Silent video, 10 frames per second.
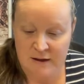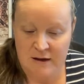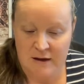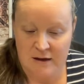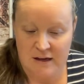
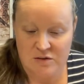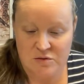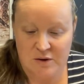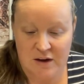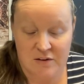A natural
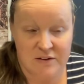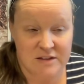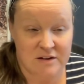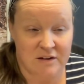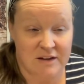healthy
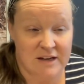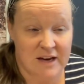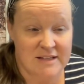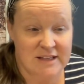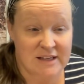diet
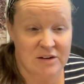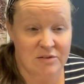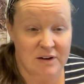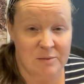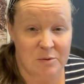has
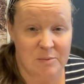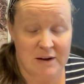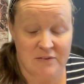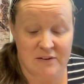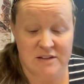incredible
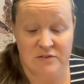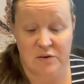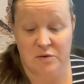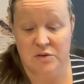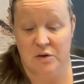benefits for your
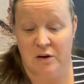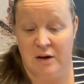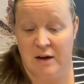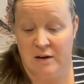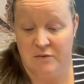dog,
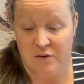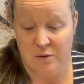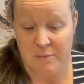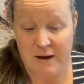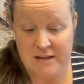for your
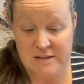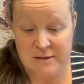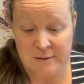pet.